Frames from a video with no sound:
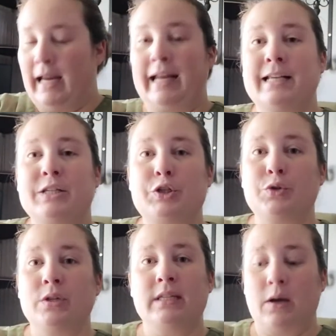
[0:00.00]
And as
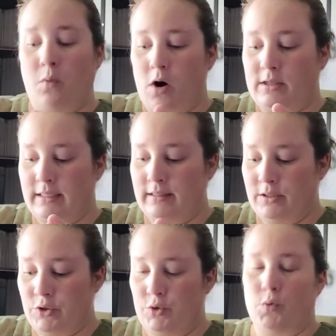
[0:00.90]
soon as I walked in the
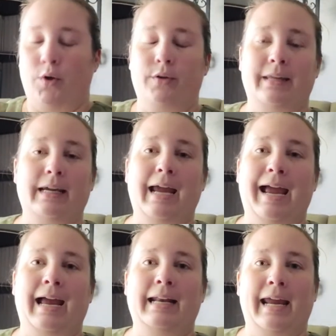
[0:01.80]
store, they
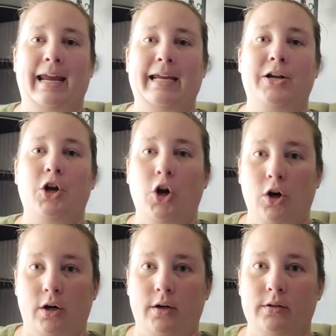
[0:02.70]
had a
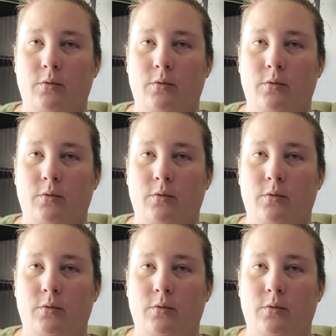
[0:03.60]
cart,